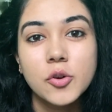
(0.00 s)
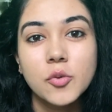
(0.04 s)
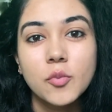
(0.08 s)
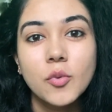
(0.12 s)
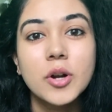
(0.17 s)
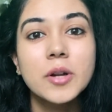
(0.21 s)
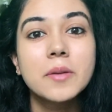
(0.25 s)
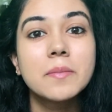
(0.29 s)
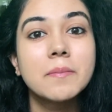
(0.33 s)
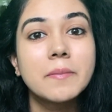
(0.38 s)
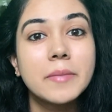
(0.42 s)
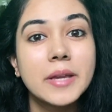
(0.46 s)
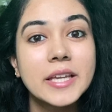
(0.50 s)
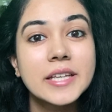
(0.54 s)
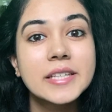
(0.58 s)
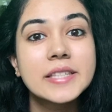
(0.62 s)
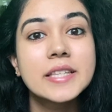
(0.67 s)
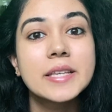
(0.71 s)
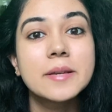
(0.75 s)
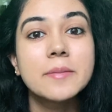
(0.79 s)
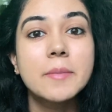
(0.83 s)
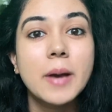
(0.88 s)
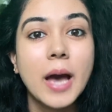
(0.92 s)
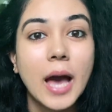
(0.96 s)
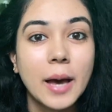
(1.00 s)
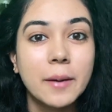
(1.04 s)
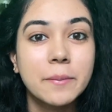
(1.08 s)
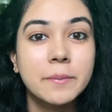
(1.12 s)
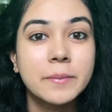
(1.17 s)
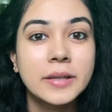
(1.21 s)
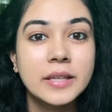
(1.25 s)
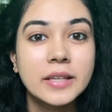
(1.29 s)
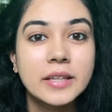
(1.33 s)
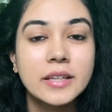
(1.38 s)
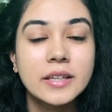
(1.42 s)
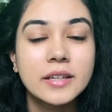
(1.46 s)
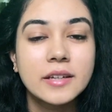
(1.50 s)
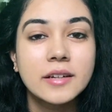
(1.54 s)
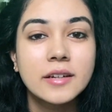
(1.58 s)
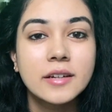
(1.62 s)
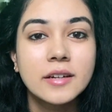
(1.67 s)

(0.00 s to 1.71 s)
what makes him happy,